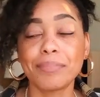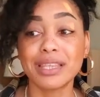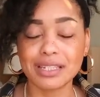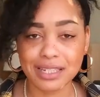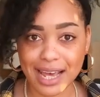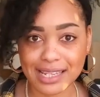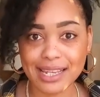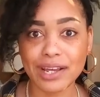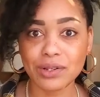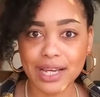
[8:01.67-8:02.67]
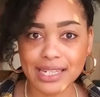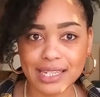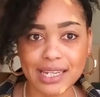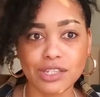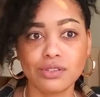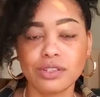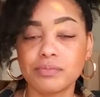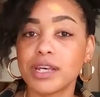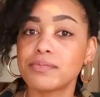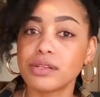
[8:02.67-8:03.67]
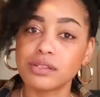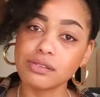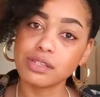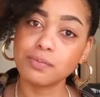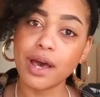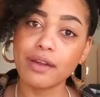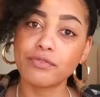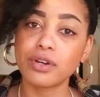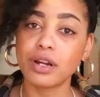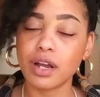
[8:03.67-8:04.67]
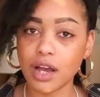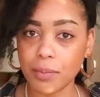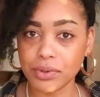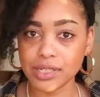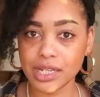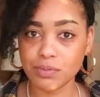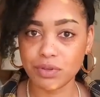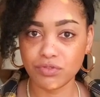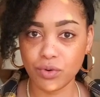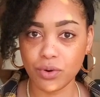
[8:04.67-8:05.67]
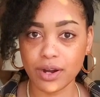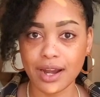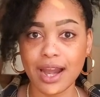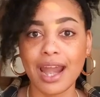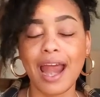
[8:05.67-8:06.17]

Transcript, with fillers: but this last cycle I did, so sometimes I'll still spot for a couple days before,